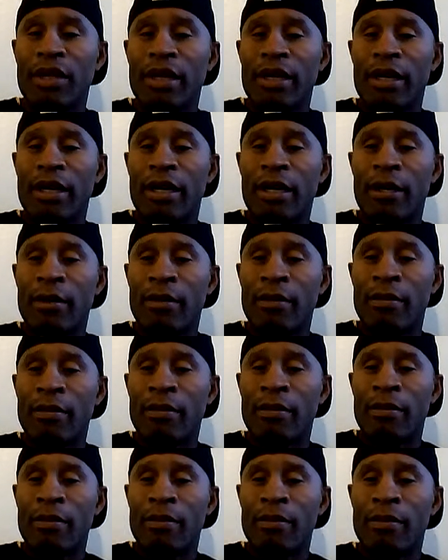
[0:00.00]
I
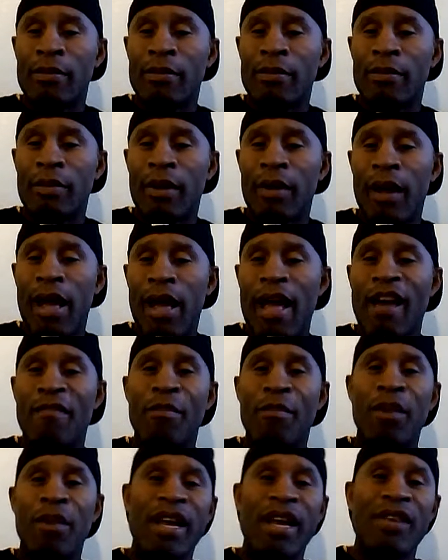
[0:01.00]

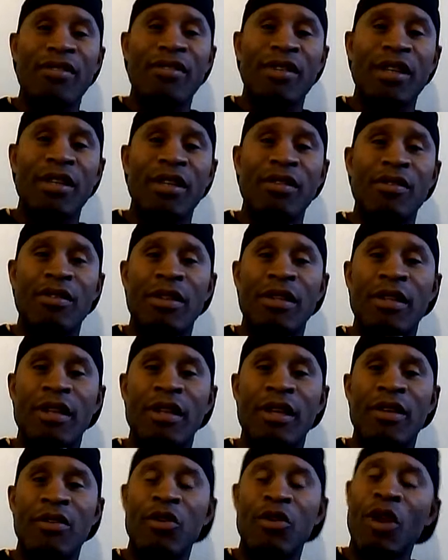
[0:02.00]
have blessings,
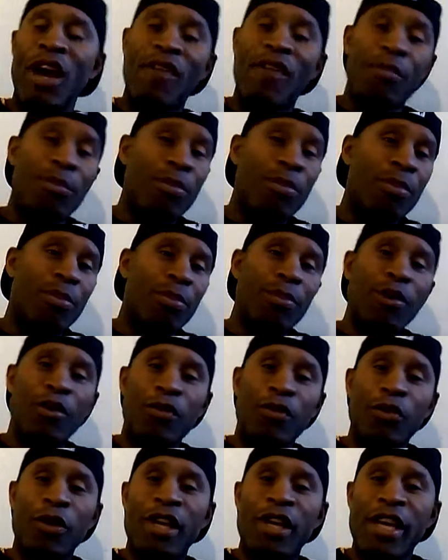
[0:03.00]
and I have
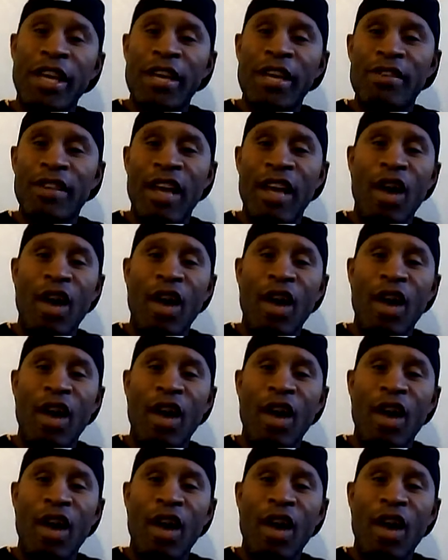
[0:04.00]
beautiful kids.